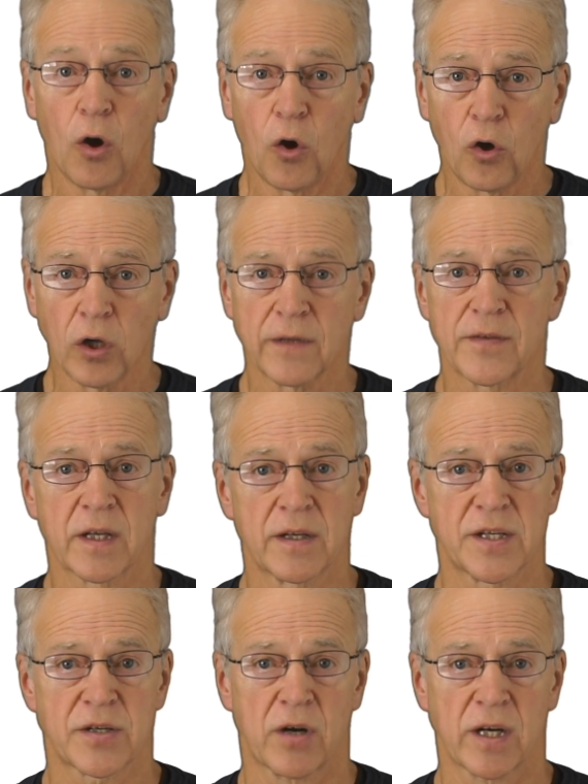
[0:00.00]
All of the
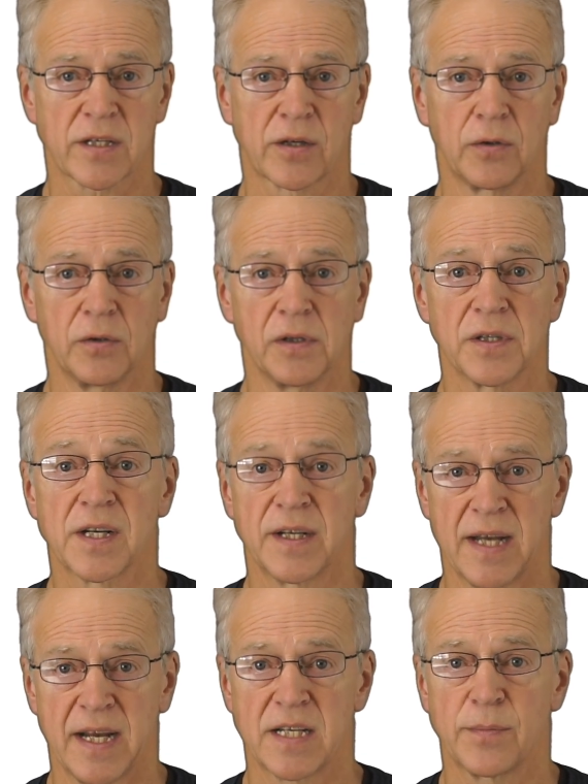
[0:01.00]
constructor calls
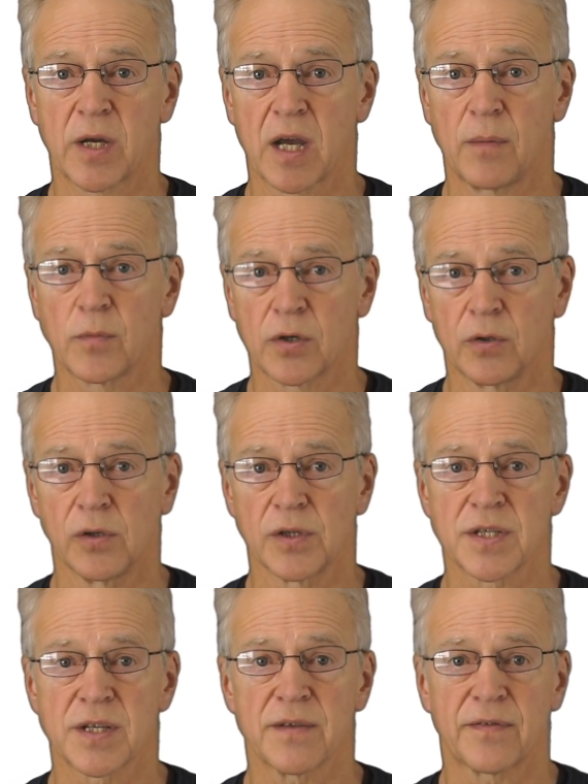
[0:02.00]
need to become
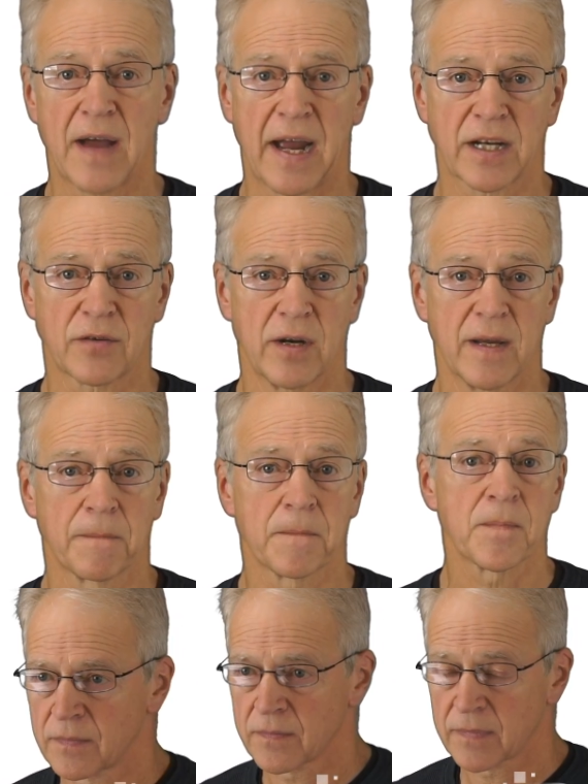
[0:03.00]
calls to the factory.
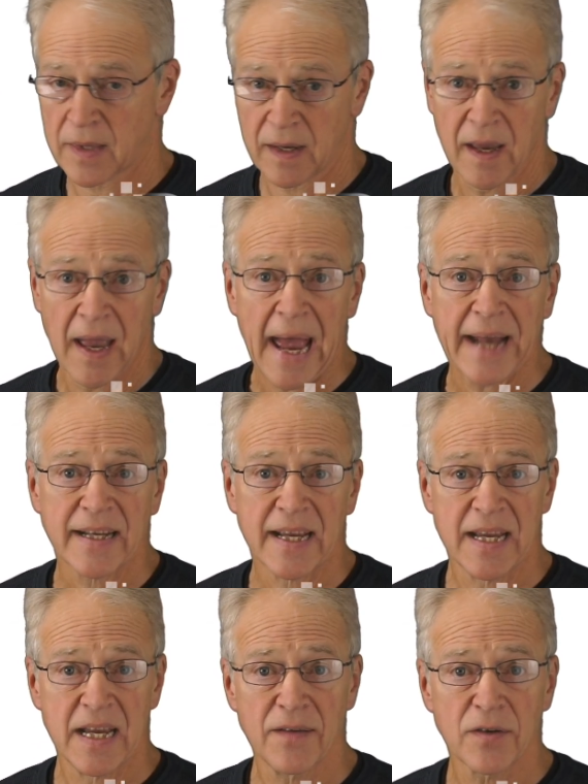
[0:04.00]
And
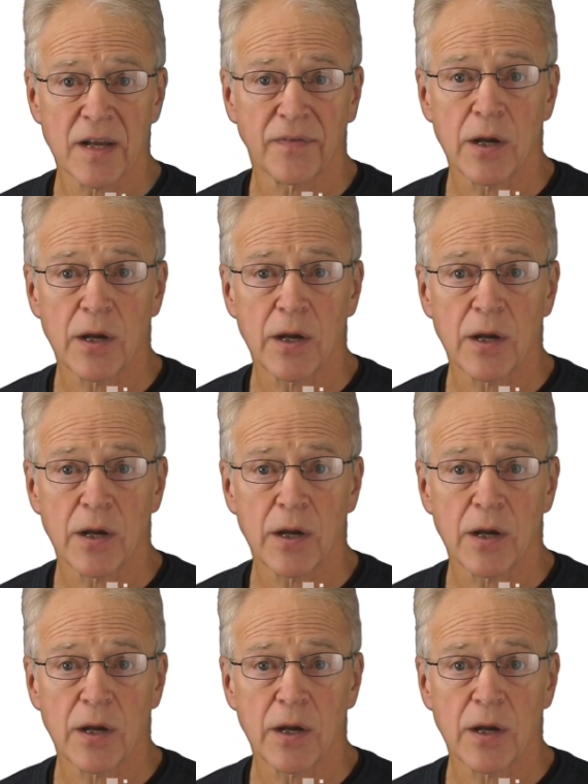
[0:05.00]
even if